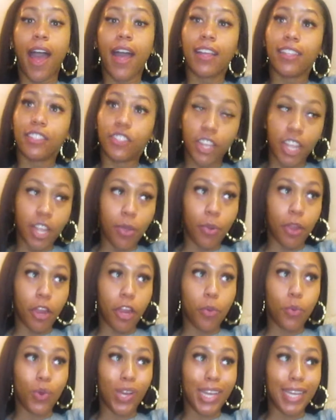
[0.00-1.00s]

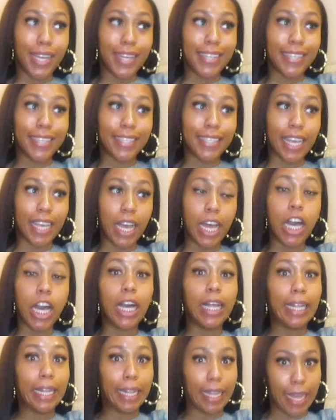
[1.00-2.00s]
January was
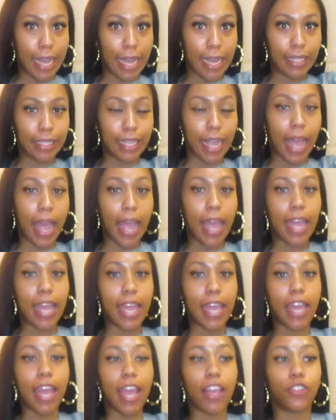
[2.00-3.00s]
a lot.
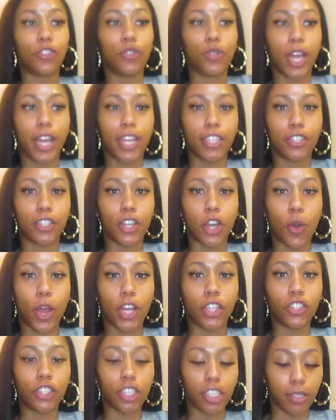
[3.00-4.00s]
As you guys know, I
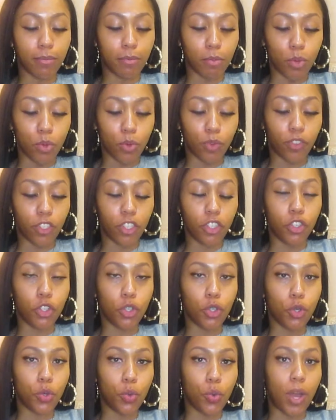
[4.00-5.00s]
just moved
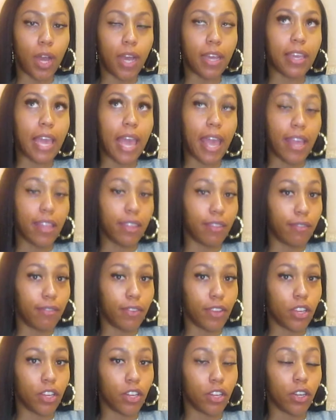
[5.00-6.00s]
to
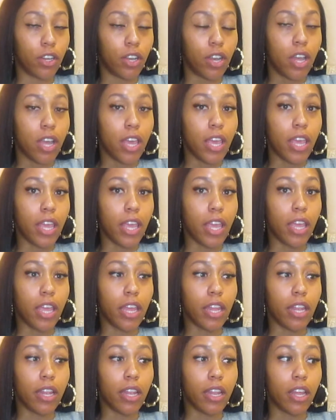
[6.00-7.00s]
Gainesville
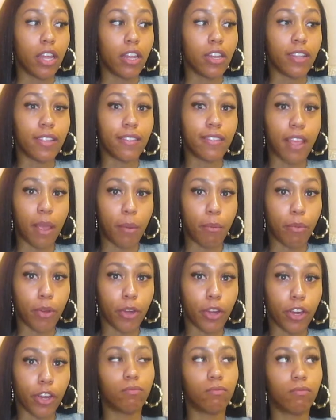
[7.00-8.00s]
in
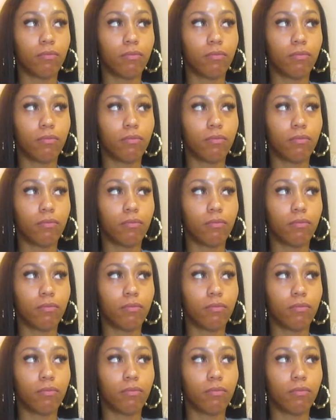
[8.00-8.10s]
December.